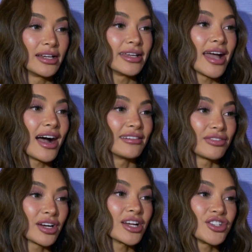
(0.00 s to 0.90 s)
Yeah,
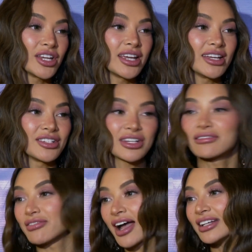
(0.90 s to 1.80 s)
for a change, and
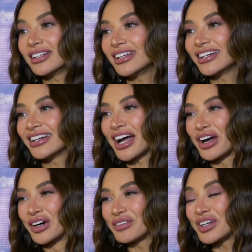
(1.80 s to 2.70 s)
finally, I
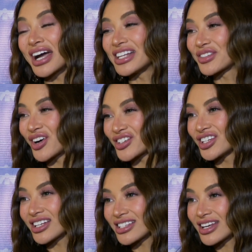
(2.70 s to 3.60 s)
hope you guys watch
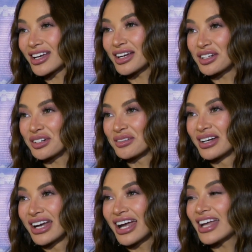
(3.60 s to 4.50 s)
it because
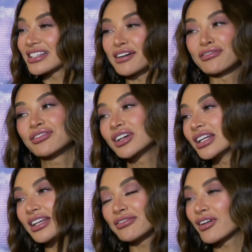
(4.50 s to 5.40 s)
it's a
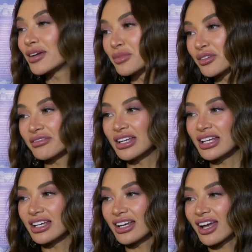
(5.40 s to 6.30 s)
really fun
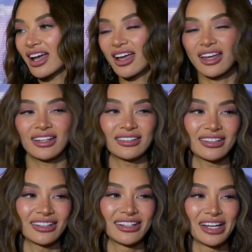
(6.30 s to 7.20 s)
movie
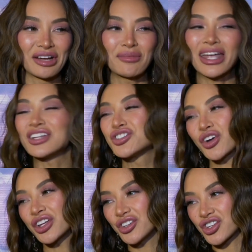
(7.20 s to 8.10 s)
and. May
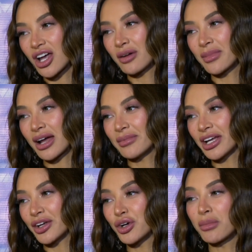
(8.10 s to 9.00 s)
enjoy niyo siya. Marami
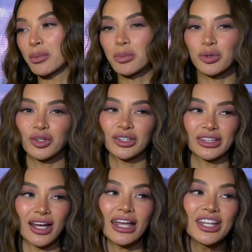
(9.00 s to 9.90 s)
kayong mapupulot
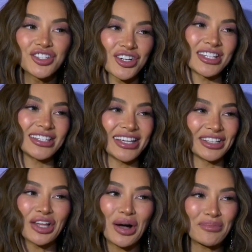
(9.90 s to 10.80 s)
na interesting
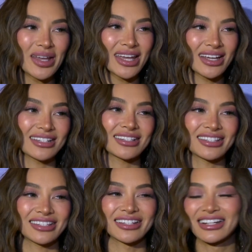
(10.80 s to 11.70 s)

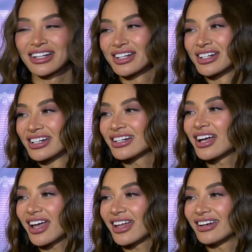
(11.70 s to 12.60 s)
topics.
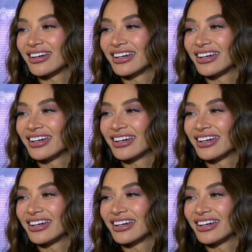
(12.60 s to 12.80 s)
And